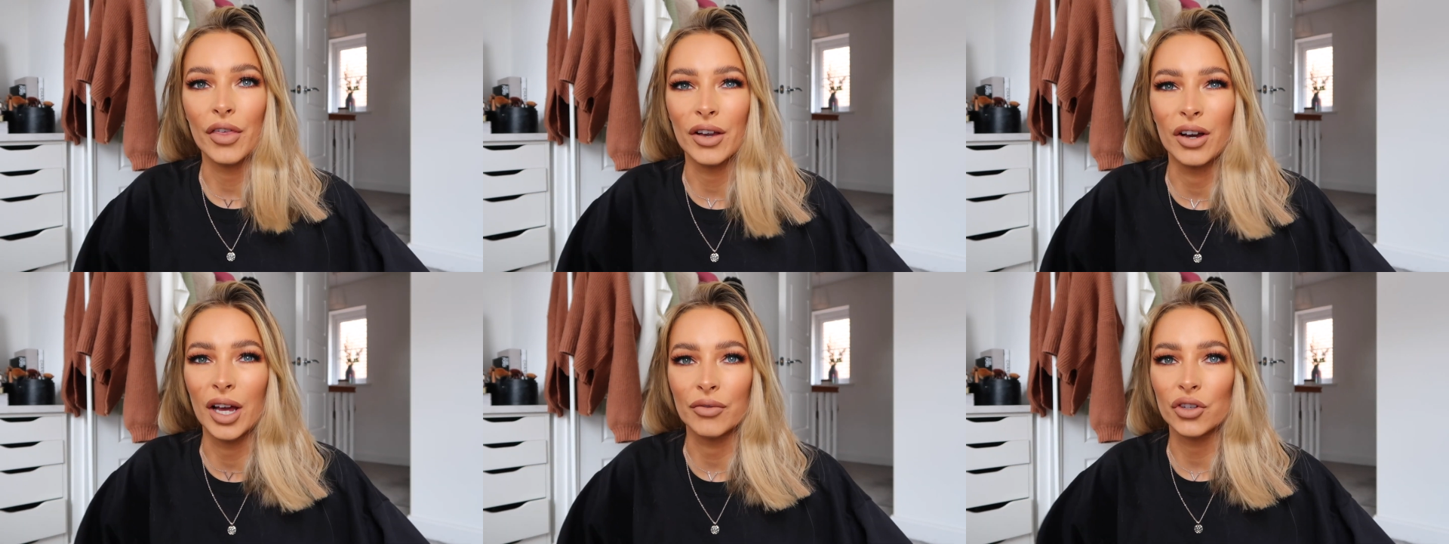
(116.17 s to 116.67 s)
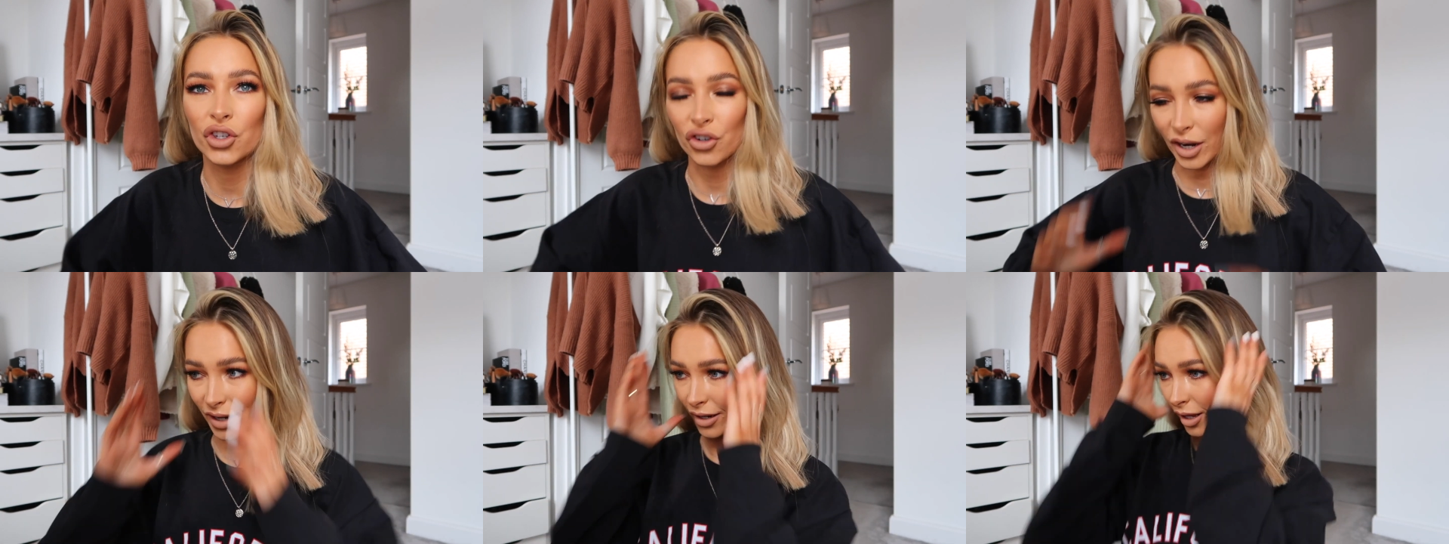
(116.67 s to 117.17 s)
I think I'm gonna have to
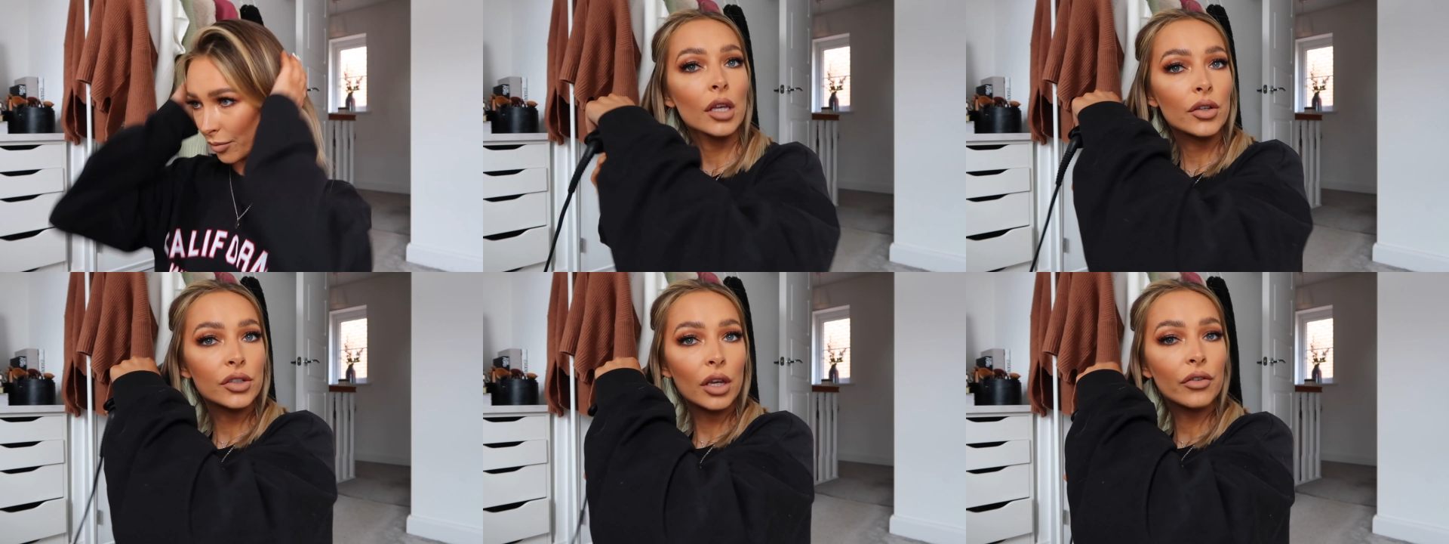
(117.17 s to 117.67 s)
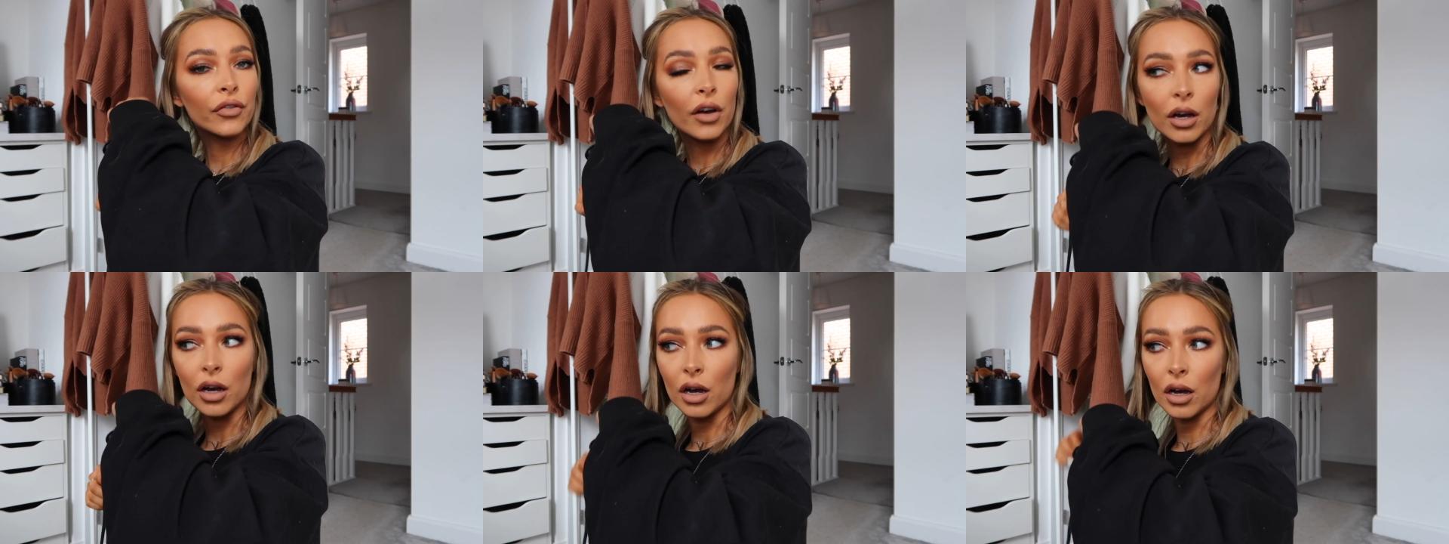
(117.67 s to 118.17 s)
straighten it. So
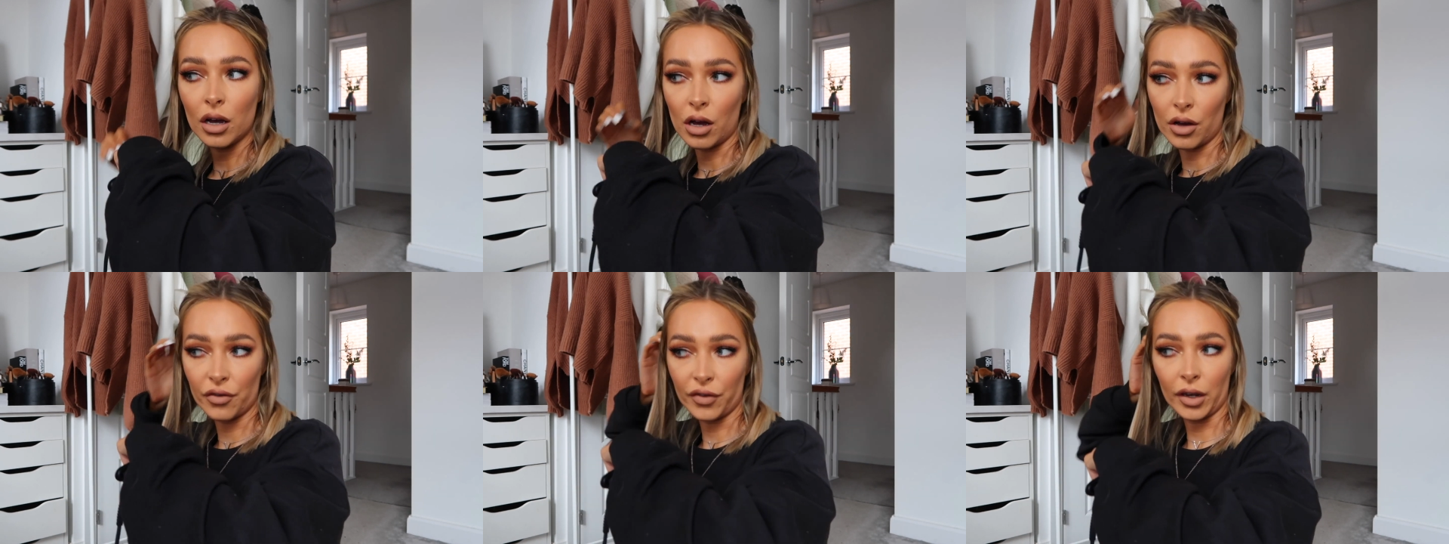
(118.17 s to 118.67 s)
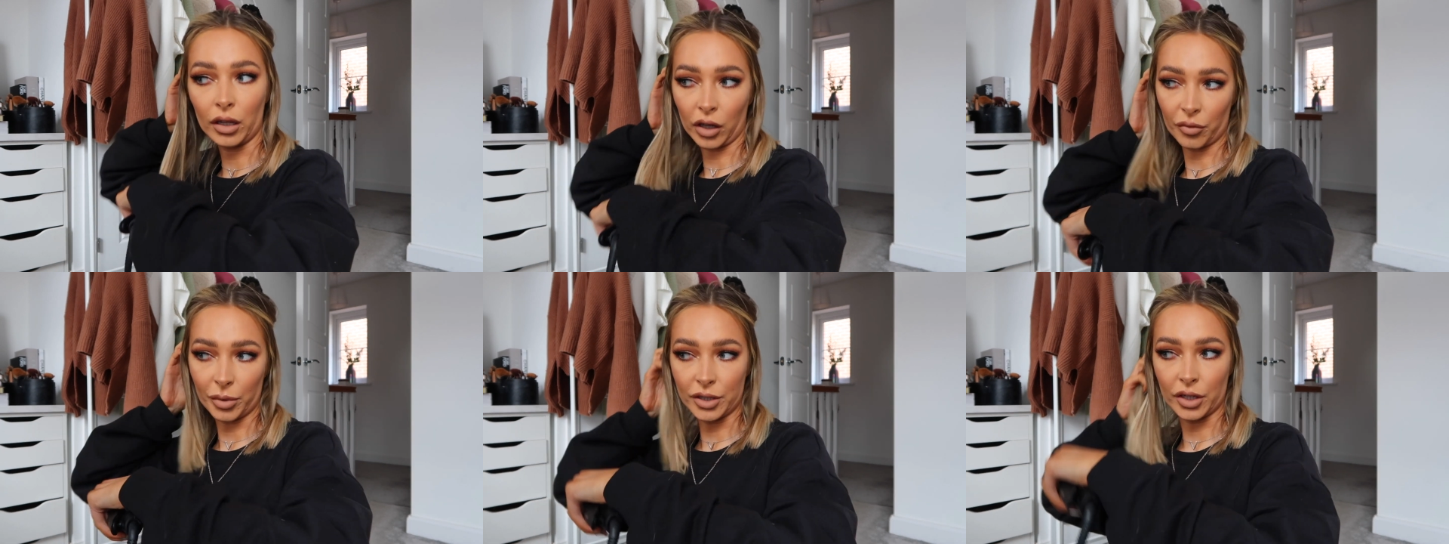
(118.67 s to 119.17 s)
far I feel
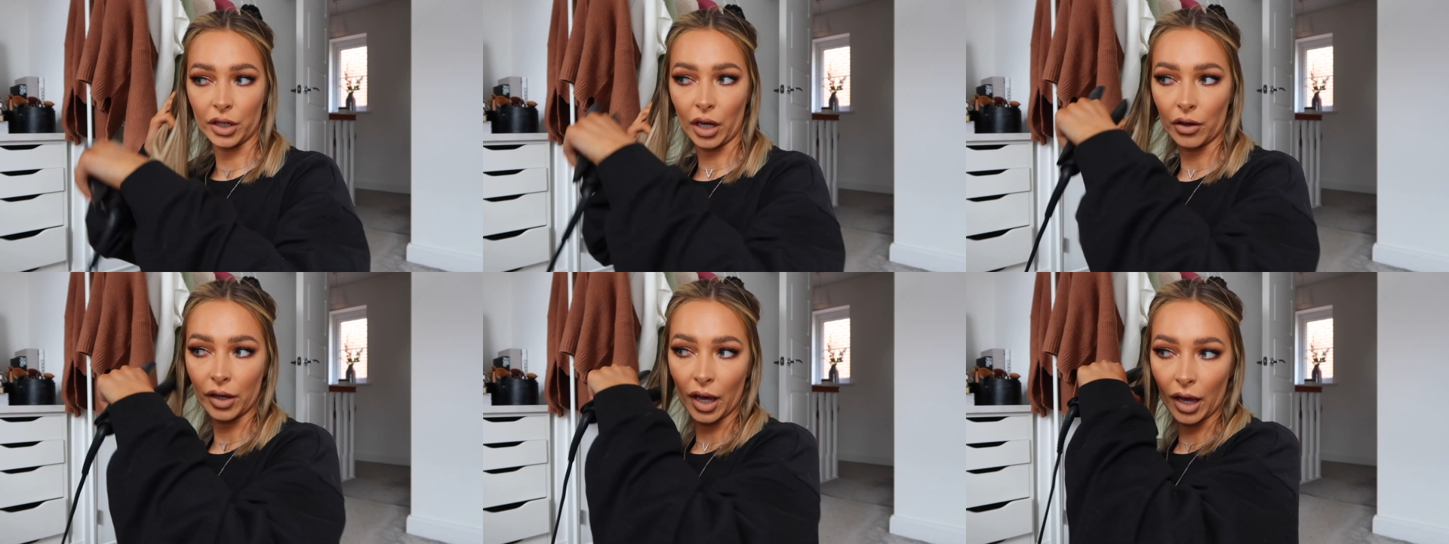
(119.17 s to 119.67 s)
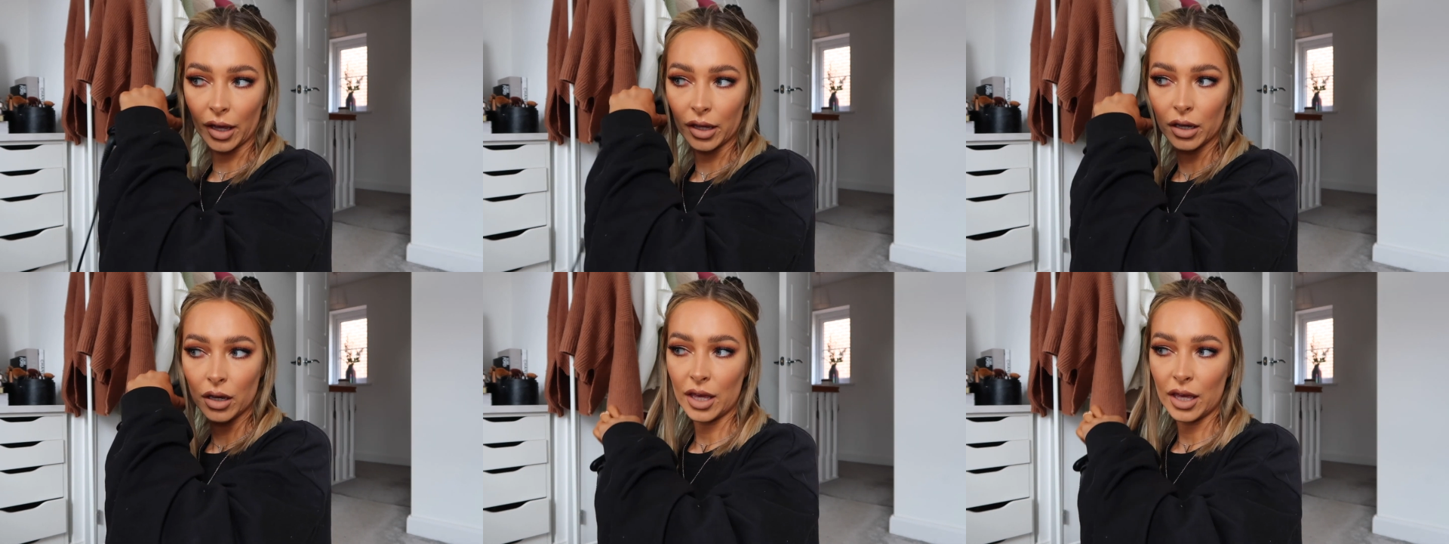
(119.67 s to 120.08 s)
like I've been doing okay.